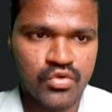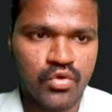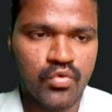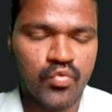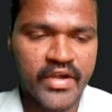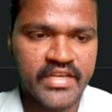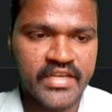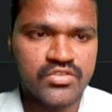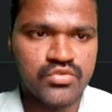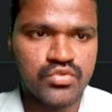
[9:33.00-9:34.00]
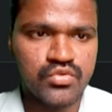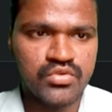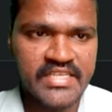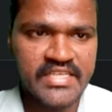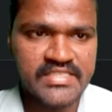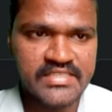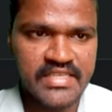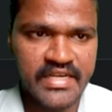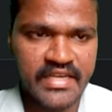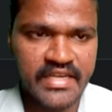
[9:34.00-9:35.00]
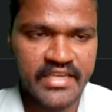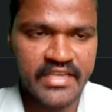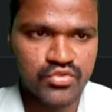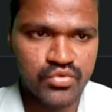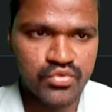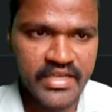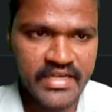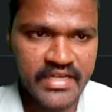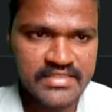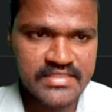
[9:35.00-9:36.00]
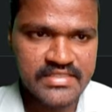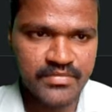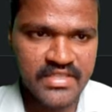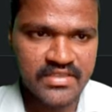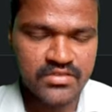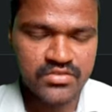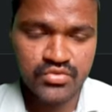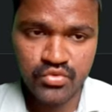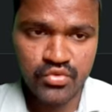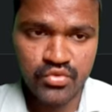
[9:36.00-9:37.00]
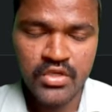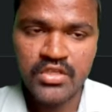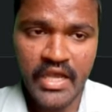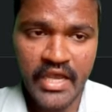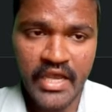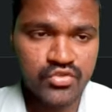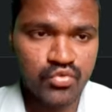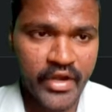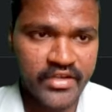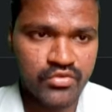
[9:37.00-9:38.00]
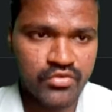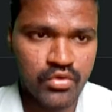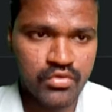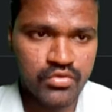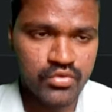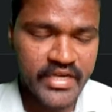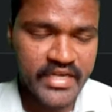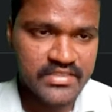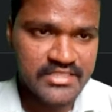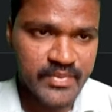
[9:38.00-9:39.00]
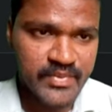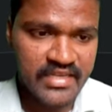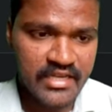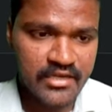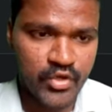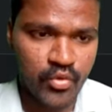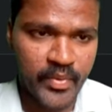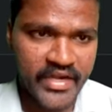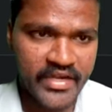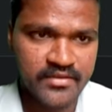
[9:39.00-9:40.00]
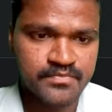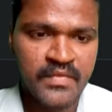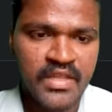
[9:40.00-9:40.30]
So what I need to do next is that I need to get something, I need to write code to get this particular below pattern.